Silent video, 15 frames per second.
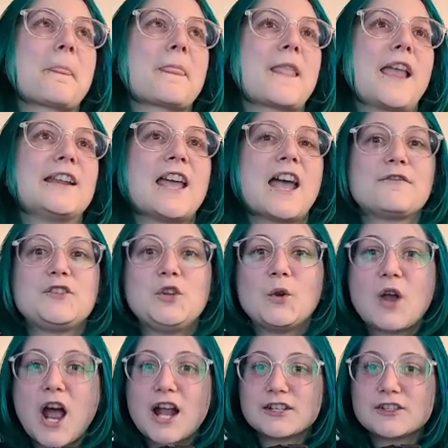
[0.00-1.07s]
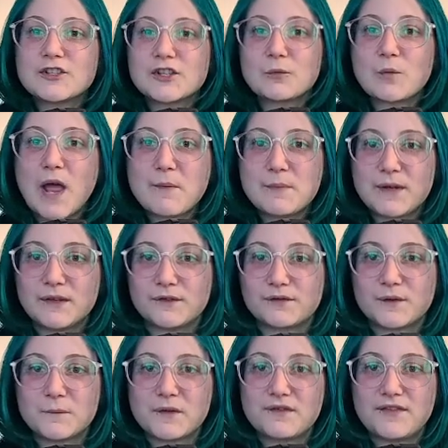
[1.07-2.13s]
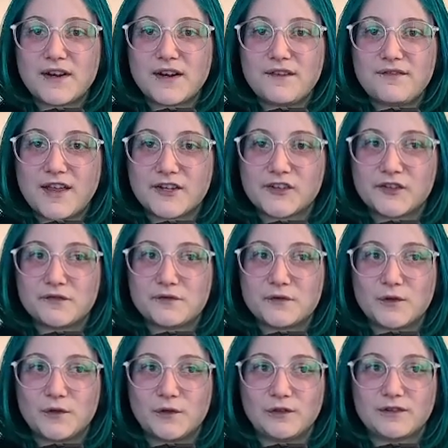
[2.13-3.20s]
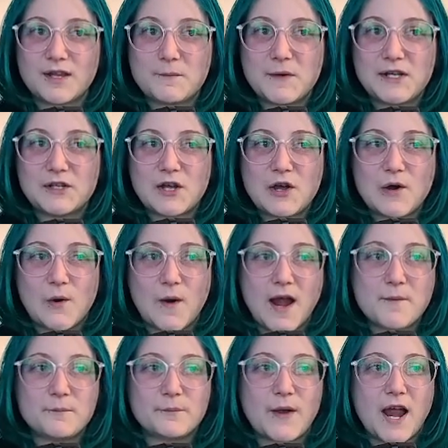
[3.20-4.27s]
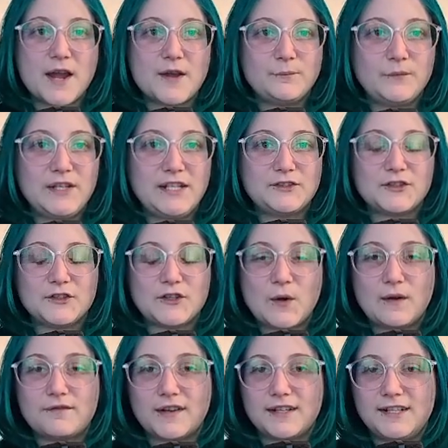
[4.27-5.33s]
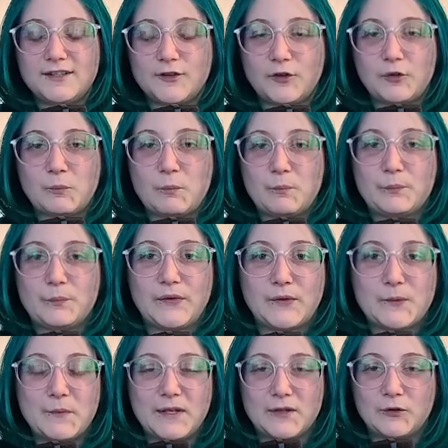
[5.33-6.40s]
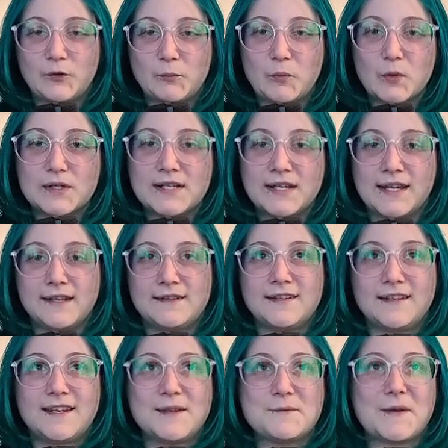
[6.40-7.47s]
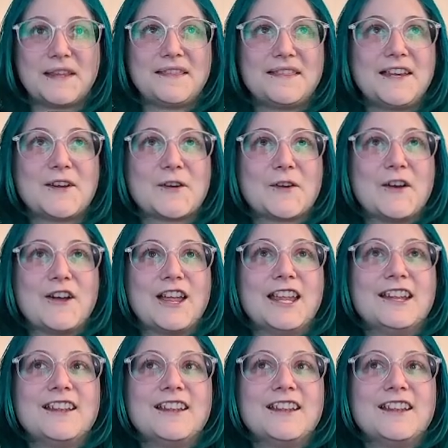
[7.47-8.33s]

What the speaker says: And have you gotten your weapon from the Fairy Festival? Let me know. I need to know if I need to submit a support ticket to get my thing or not.